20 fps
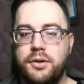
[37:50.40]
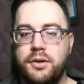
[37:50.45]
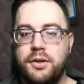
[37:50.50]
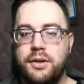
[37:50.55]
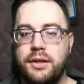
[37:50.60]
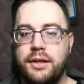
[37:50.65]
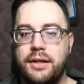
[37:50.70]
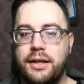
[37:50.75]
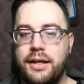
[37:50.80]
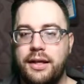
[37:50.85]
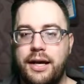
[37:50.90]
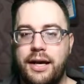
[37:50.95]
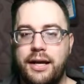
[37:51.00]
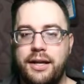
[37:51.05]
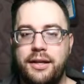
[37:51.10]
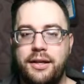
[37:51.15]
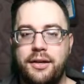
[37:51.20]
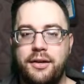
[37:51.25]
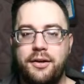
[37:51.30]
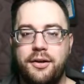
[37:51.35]
Get out of
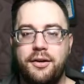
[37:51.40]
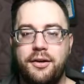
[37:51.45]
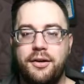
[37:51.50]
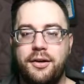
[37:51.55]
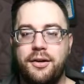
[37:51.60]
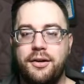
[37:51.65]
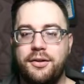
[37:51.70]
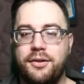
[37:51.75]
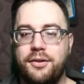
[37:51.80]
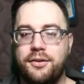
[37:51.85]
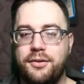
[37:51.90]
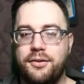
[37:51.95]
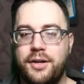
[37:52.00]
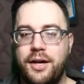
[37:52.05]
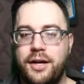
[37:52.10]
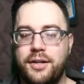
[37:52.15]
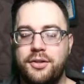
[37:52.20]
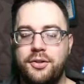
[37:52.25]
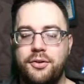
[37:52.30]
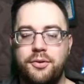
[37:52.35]
here. You're
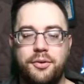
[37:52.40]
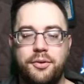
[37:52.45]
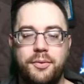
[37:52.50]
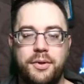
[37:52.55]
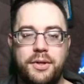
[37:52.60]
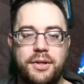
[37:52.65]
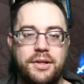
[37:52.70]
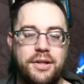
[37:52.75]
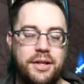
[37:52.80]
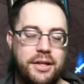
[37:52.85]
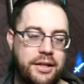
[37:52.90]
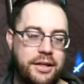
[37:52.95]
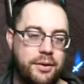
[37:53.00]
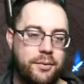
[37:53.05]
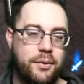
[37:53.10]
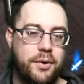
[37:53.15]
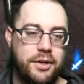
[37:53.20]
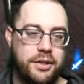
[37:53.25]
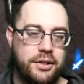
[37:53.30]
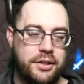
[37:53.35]
not doing what you think you
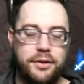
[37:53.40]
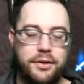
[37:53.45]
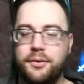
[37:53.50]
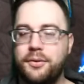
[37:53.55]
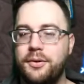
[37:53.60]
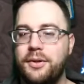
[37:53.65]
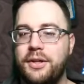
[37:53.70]
want to do.